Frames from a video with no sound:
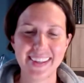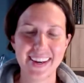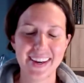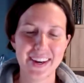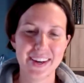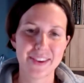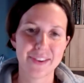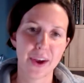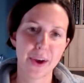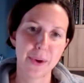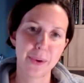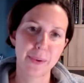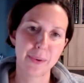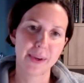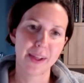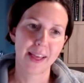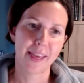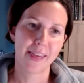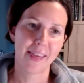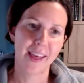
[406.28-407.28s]
So
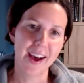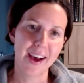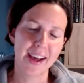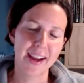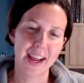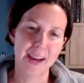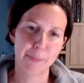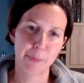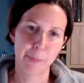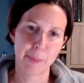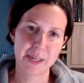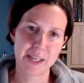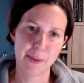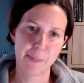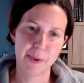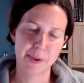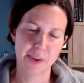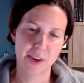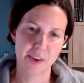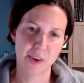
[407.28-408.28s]
that enabled me to
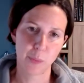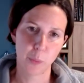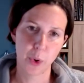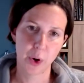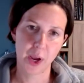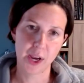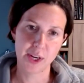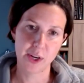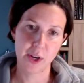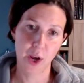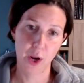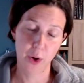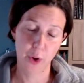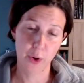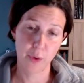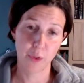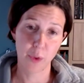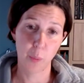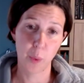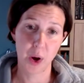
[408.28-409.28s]
position a lot
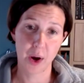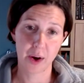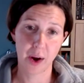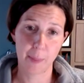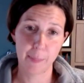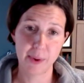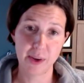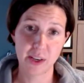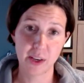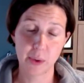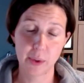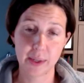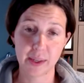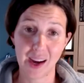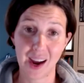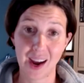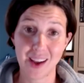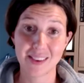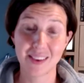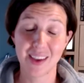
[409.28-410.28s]
of the work I've been doing
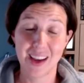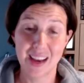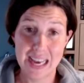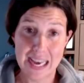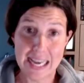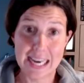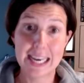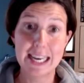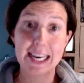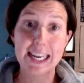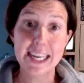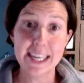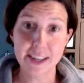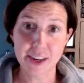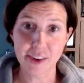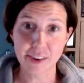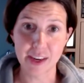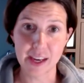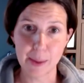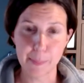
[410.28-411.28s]
as
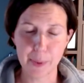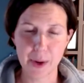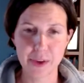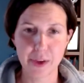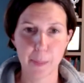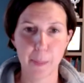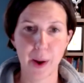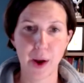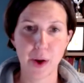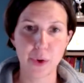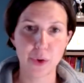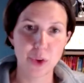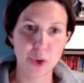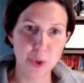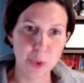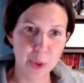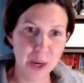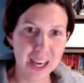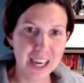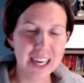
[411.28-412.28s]
leadership as opposed
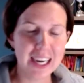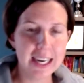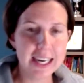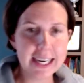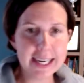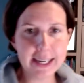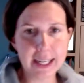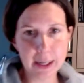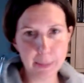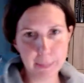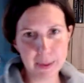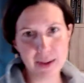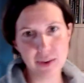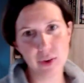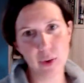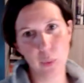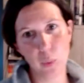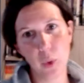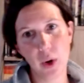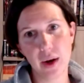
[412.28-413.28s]
to leading bits
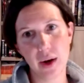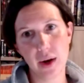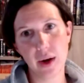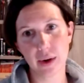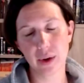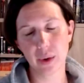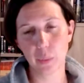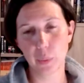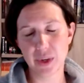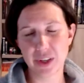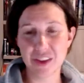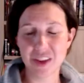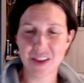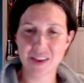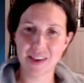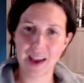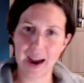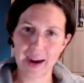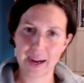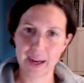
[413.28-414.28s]
of work, which is
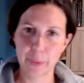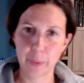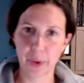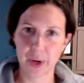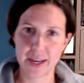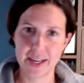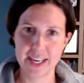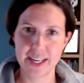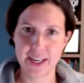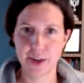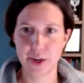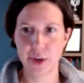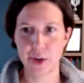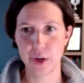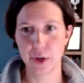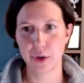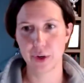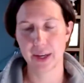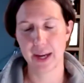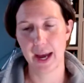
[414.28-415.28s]
exactly what I needed to
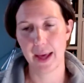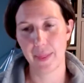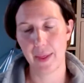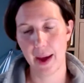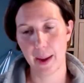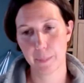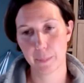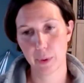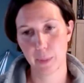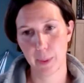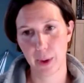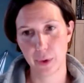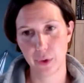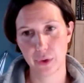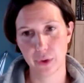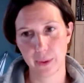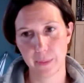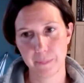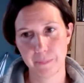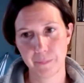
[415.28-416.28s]
do to get that
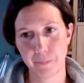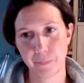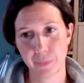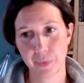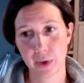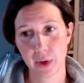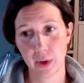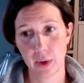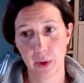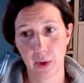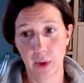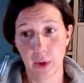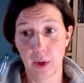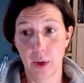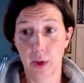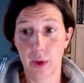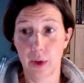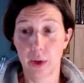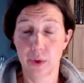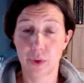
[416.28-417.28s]
promotion.
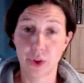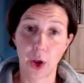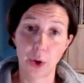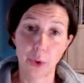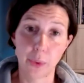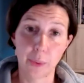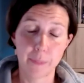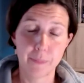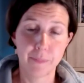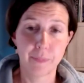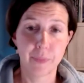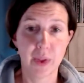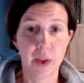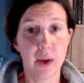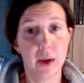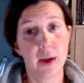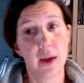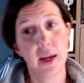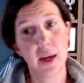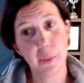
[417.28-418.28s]
So
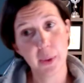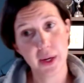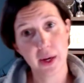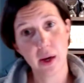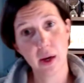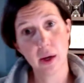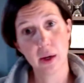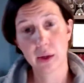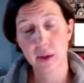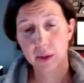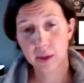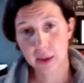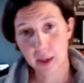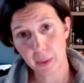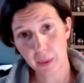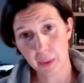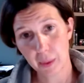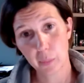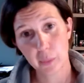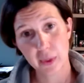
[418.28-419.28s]
here we are, a
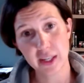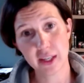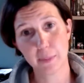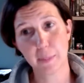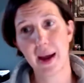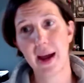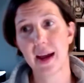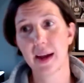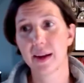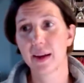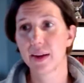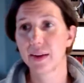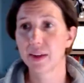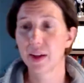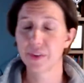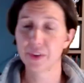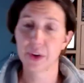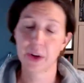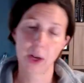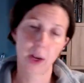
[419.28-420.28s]
couple of weeks back,
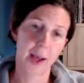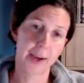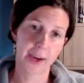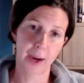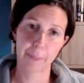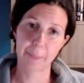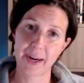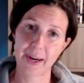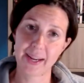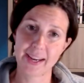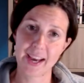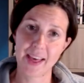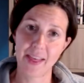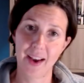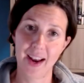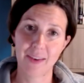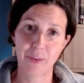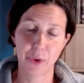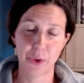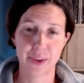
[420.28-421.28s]
doesn't look like I'm get the
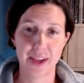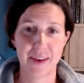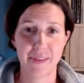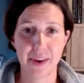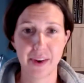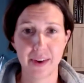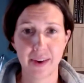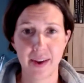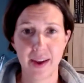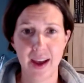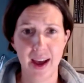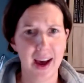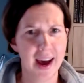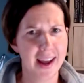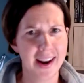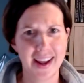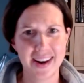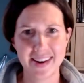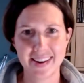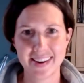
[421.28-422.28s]
level 7,
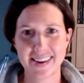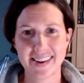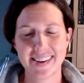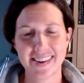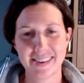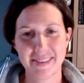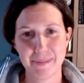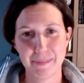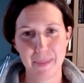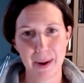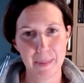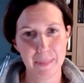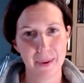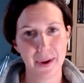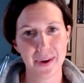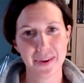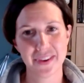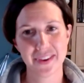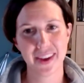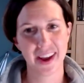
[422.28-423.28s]
and then my
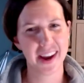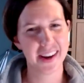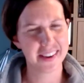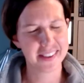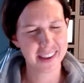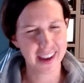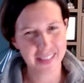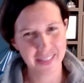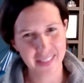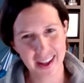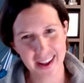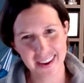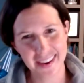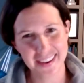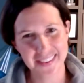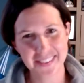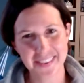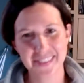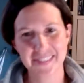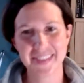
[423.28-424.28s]
boss, I just had that
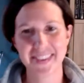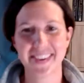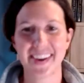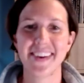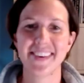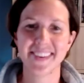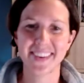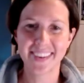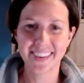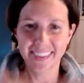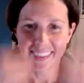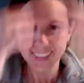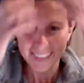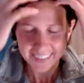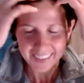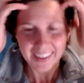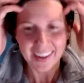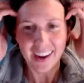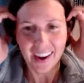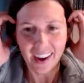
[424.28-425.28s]
last conversation,
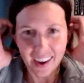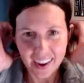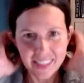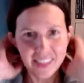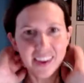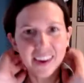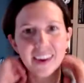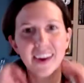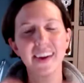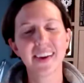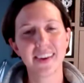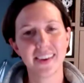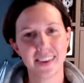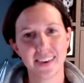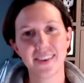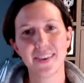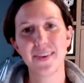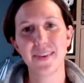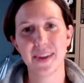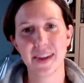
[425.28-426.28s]
I think I can
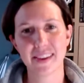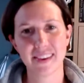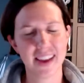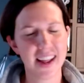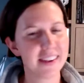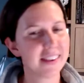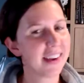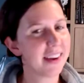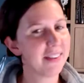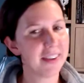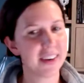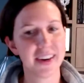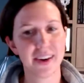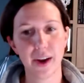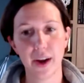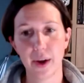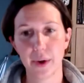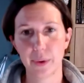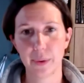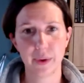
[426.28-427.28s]
do this, let's give it a
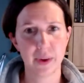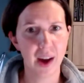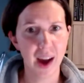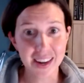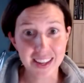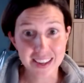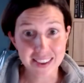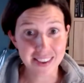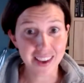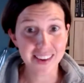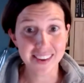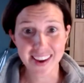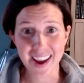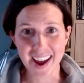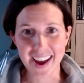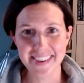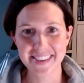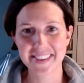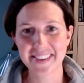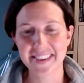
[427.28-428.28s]
go. And he said
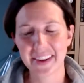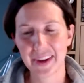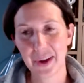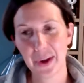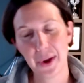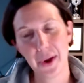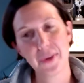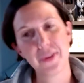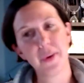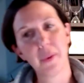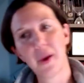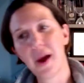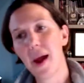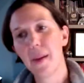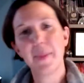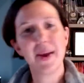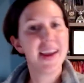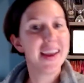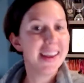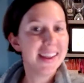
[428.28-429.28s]
yes. So I
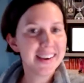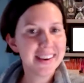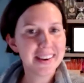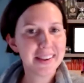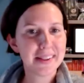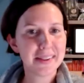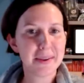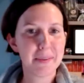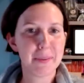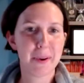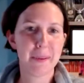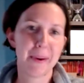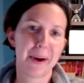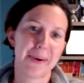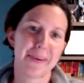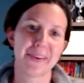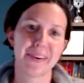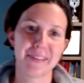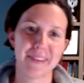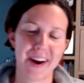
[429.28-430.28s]
am in the
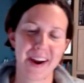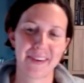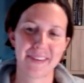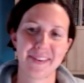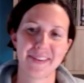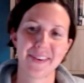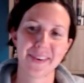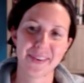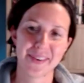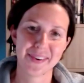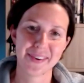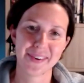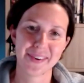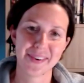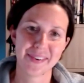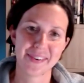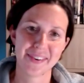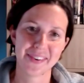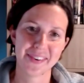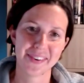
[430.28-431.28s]
promotion round for
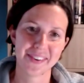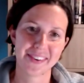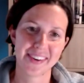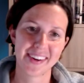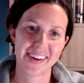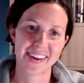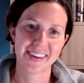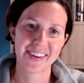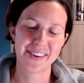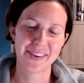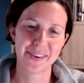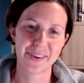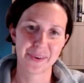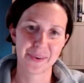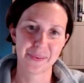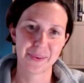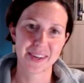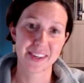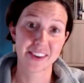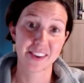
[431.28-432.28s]
Google,
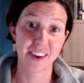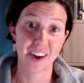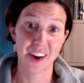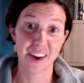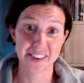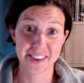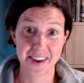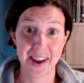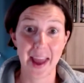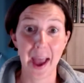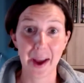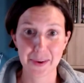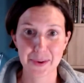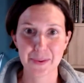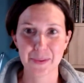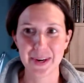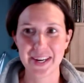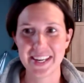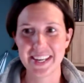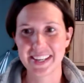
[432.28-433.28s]
which starts next
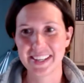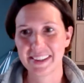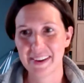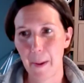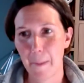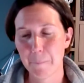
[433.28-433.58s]
week.